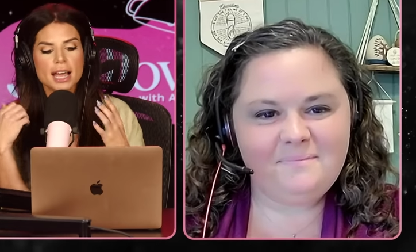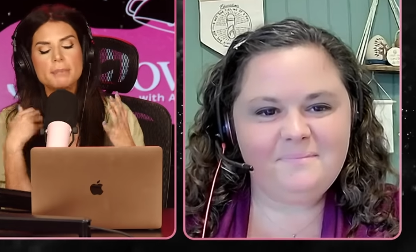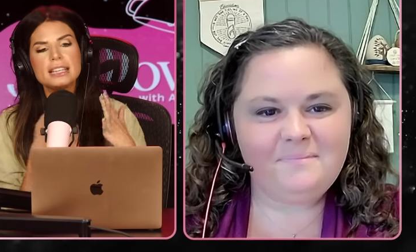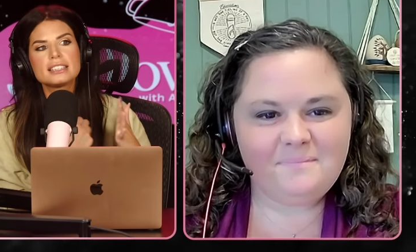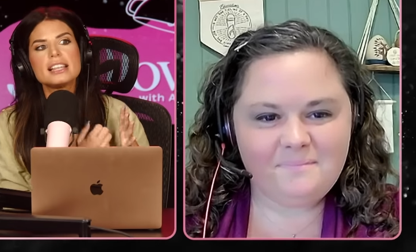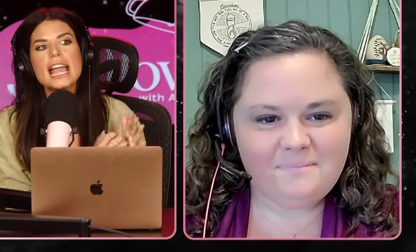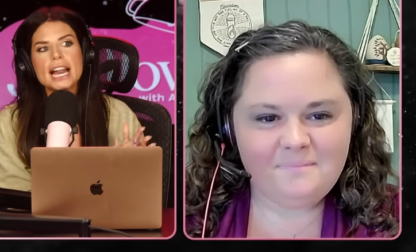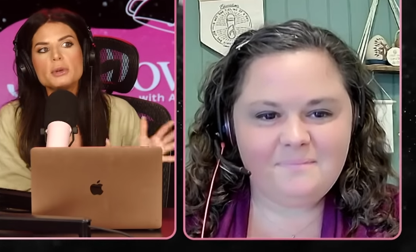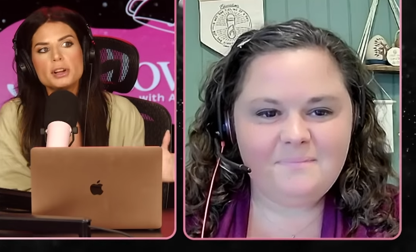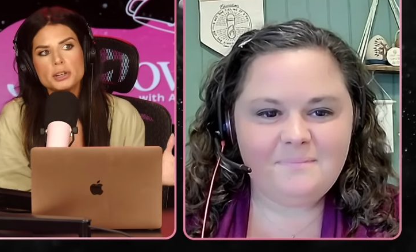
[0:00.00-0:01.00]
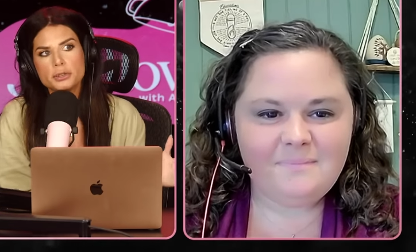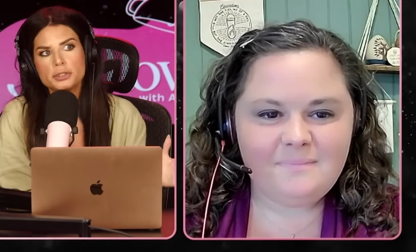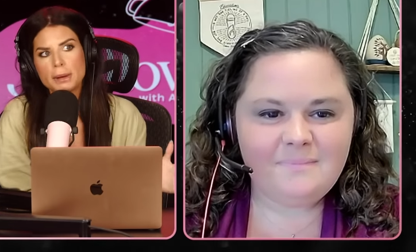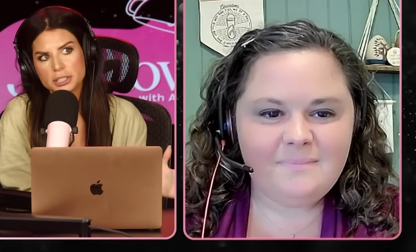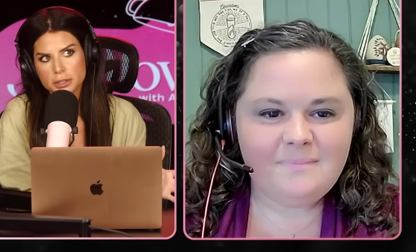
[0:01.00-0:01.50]
Speaker 1: basically anyone
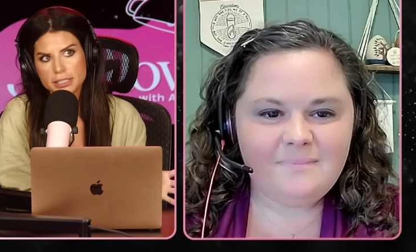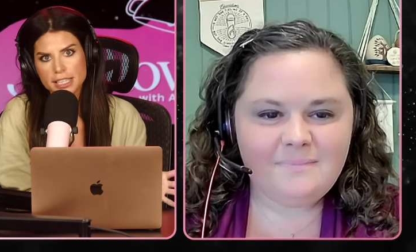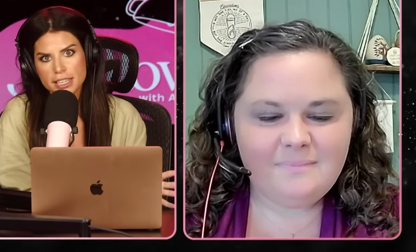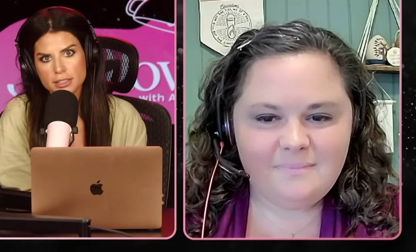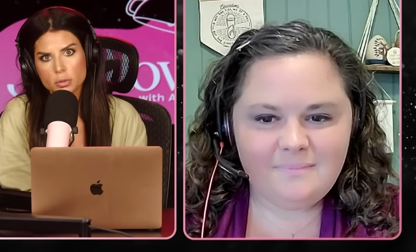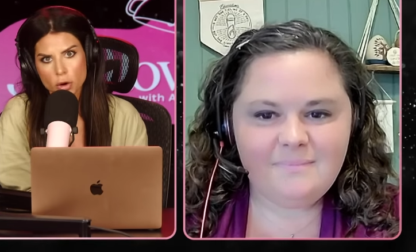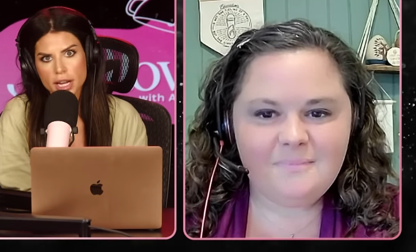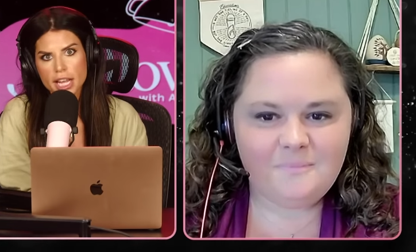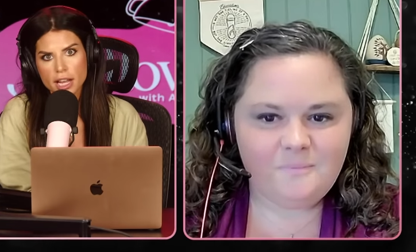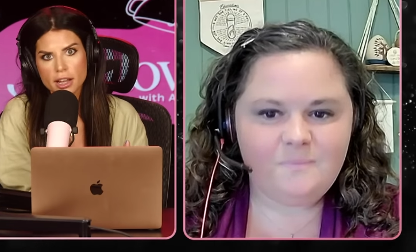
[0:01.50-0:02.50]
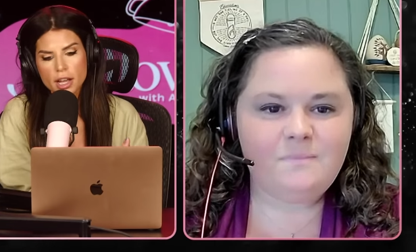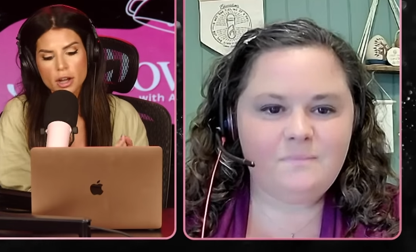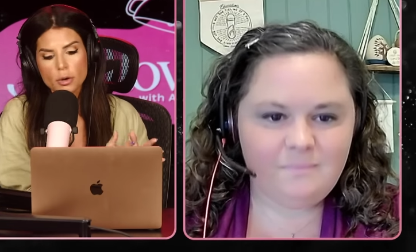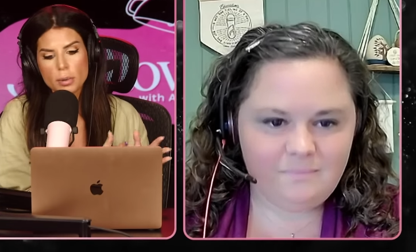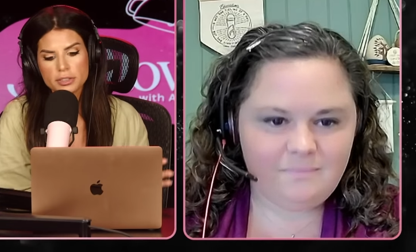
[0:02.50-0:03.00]
whose specialty is working
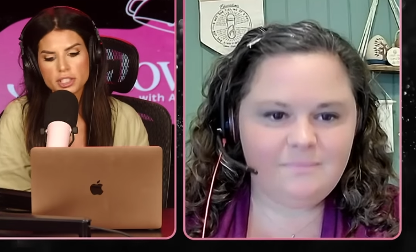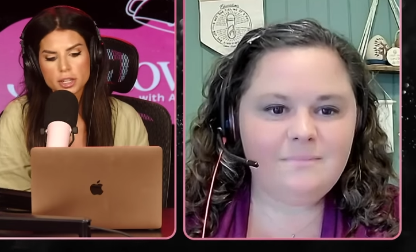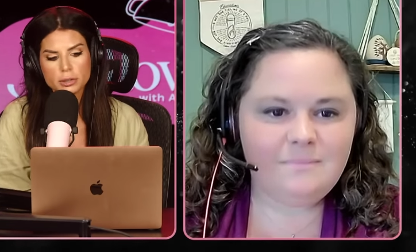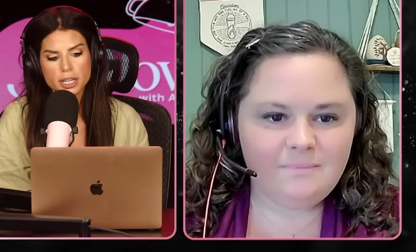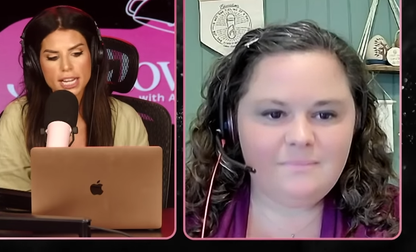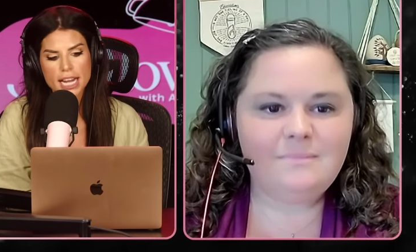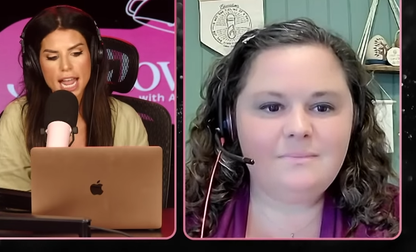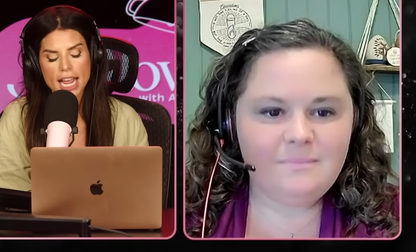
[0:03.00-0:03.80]
with children.